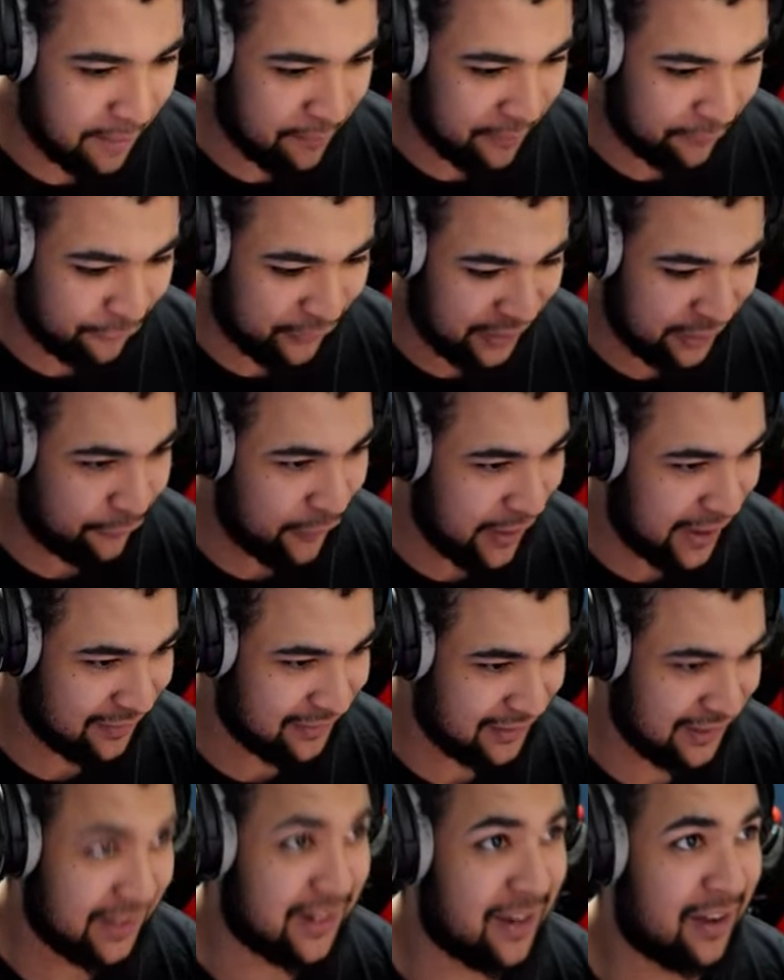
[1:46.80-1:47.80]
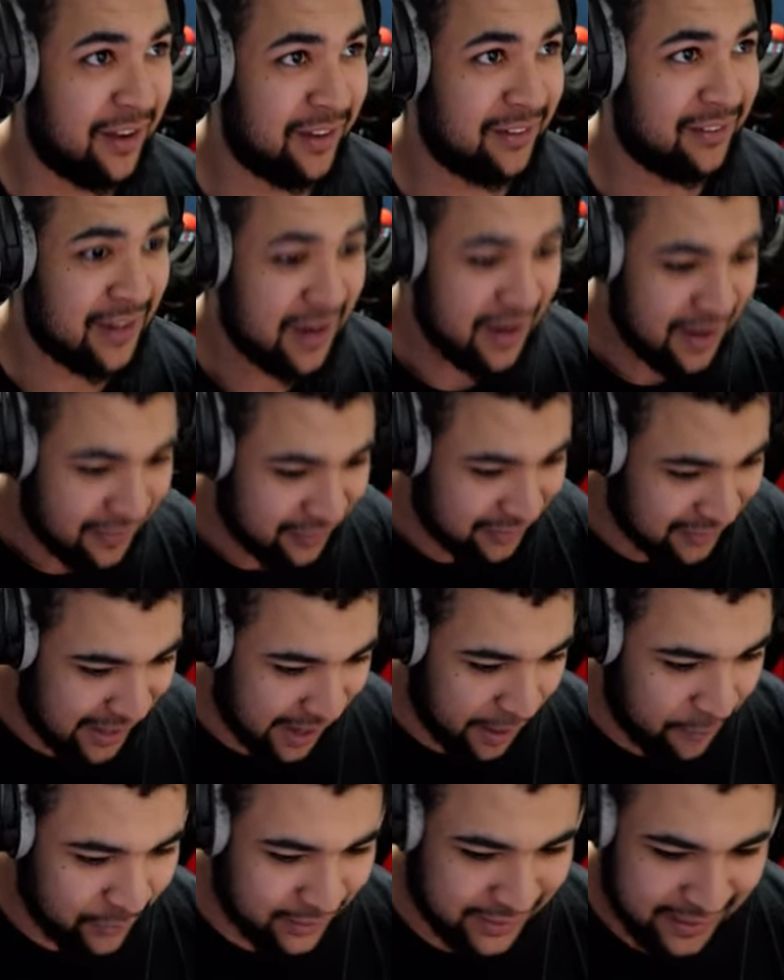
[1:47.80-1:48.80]
a fiend for S E cards. So
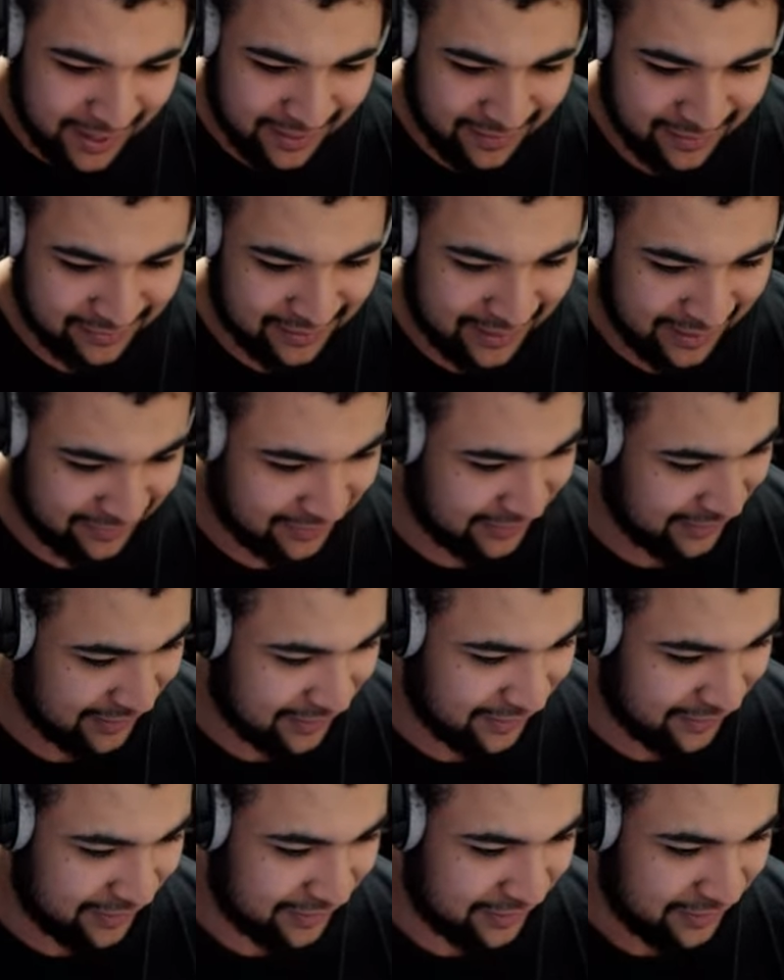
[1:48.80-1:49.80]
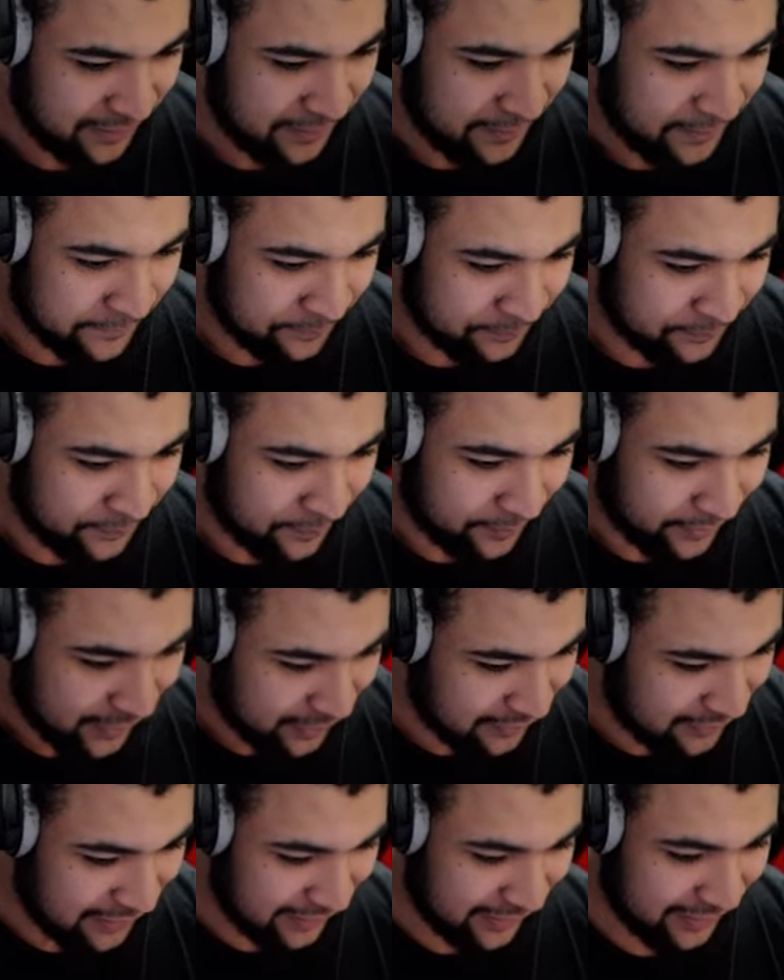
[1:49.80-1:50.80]
can we get this S E card
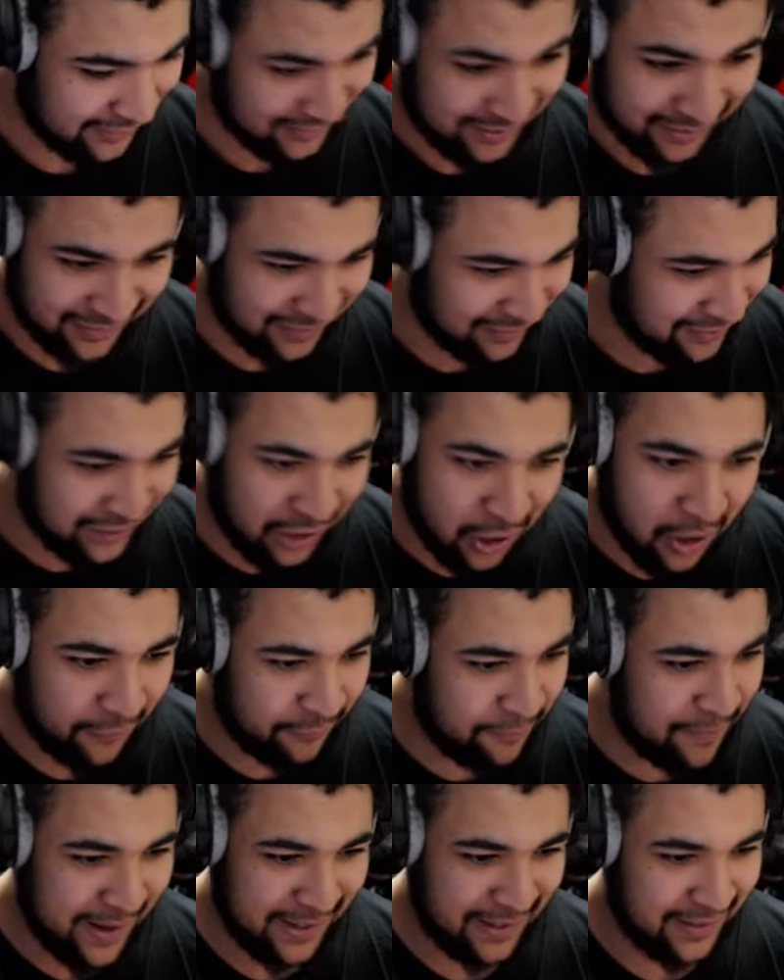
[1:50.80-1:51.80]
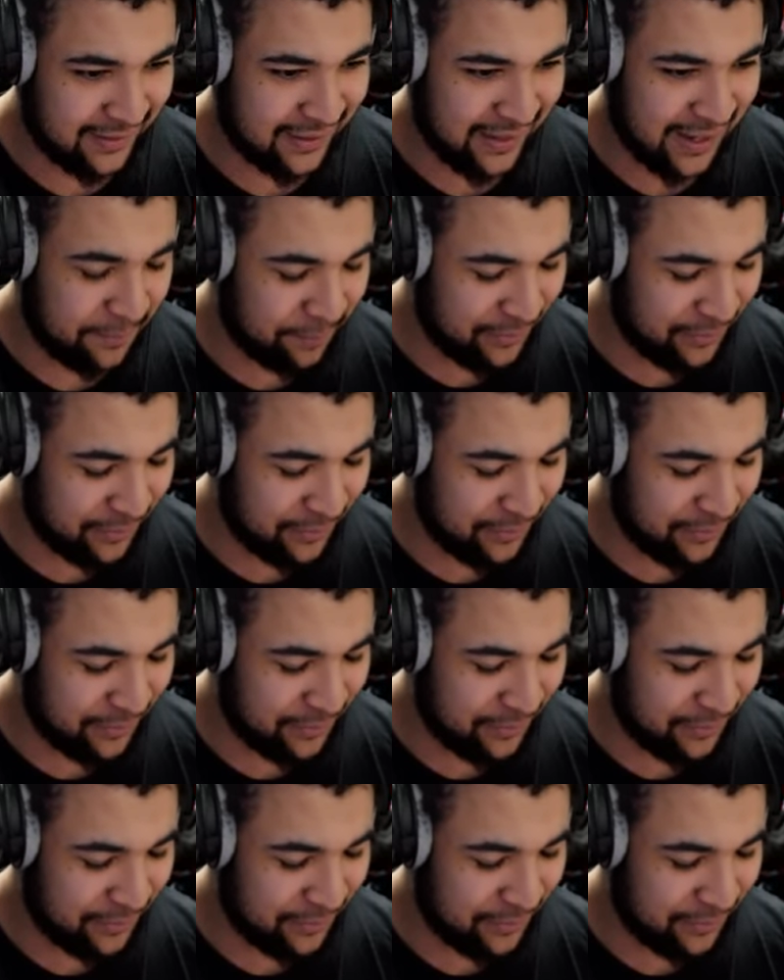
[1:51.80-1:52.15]
to to just start off Mania tier? That'd be